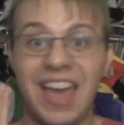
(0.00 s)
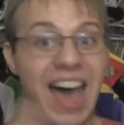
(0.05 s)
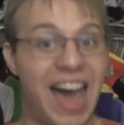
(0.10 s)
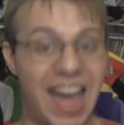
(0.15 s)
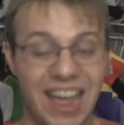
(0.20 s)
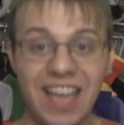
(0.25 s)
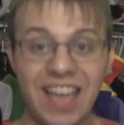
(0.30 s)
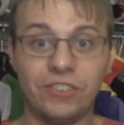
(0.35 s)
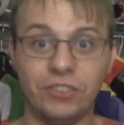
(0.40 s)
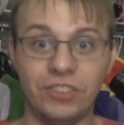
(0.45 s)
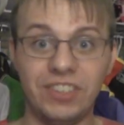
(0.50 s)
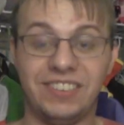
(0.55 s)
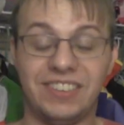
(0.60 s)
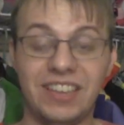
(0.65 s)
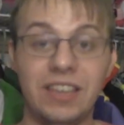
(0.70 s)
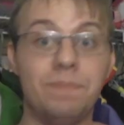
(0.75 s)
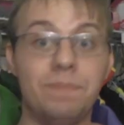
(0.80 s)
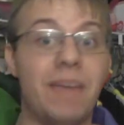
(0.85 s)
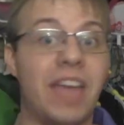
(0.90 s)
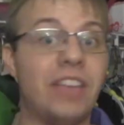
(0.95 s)
I actually
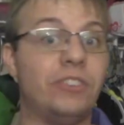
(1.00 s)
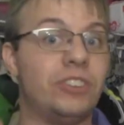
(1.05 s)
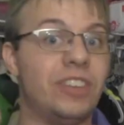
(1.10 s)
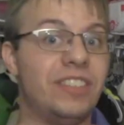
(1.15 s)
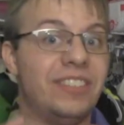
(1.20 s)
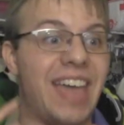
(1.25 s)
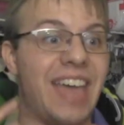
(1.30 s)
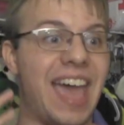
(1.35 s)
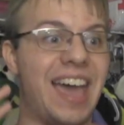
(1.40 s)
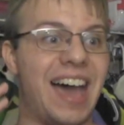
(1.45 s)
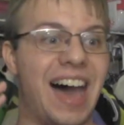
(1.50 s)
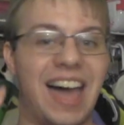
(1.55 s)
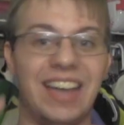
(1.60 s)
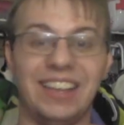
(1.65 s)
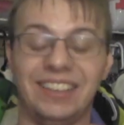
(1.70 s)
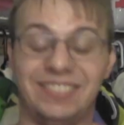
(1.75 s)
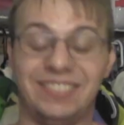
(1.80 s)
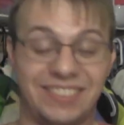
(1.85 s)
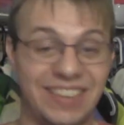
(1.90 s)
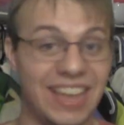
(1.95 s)
did mention that
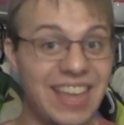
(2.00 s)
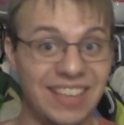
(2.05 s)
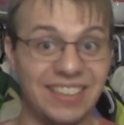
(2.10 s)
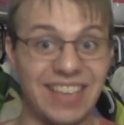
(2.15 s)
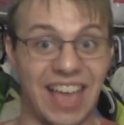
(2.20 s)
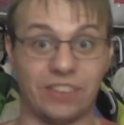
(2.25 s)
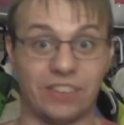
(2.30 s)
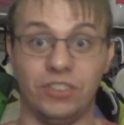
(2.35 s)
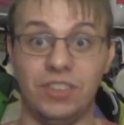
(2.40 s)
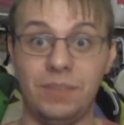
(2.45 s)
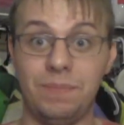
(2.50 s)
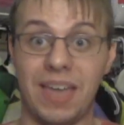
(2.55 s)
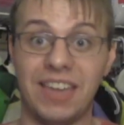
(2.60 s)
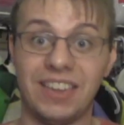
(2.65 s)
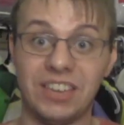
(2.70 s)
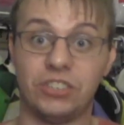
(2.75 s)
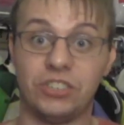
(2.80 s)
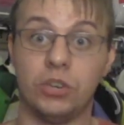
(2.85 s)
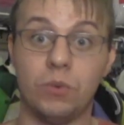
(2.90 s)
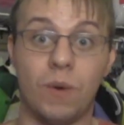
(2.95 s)
I did actually make
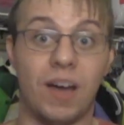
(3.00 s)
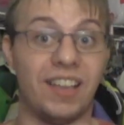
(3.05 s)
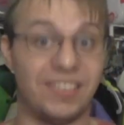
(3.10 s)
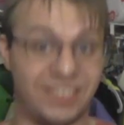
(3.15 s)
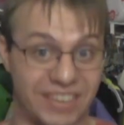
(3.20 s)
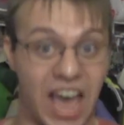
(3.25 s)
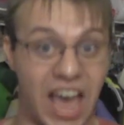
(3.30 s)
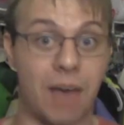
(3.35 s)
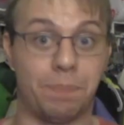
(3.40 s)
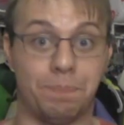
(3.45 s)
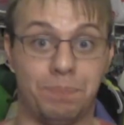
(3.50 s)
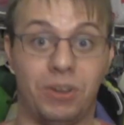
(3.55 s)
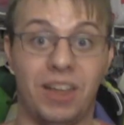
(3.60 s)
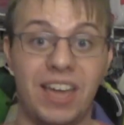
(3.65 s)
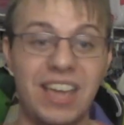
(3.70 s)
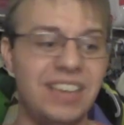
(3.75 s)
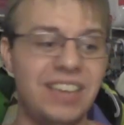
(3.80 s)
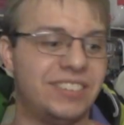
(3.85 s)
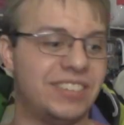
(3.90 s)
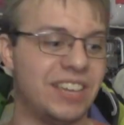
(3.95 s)
it to a uh, top
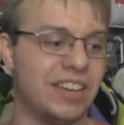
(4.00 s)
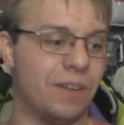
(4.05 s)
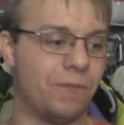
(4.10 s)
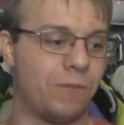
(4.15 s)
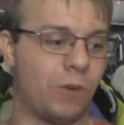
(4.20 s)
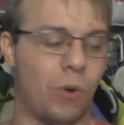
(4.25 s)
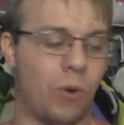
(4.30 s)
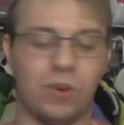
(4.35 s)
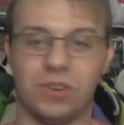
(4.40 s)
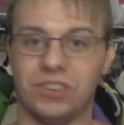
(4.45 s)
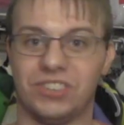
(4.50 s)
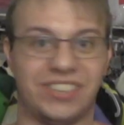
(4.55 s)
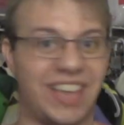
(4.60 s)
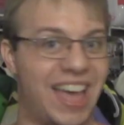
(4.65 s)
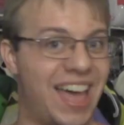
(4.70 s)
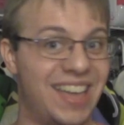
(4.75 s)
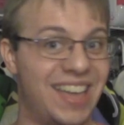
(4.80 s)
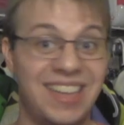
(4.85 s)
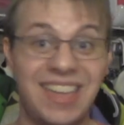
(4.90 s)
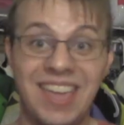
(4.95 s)
placing, of course,
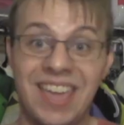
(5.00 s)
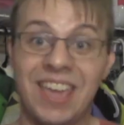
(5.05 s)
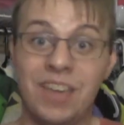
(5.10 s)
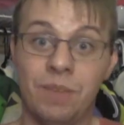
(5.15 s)
uh,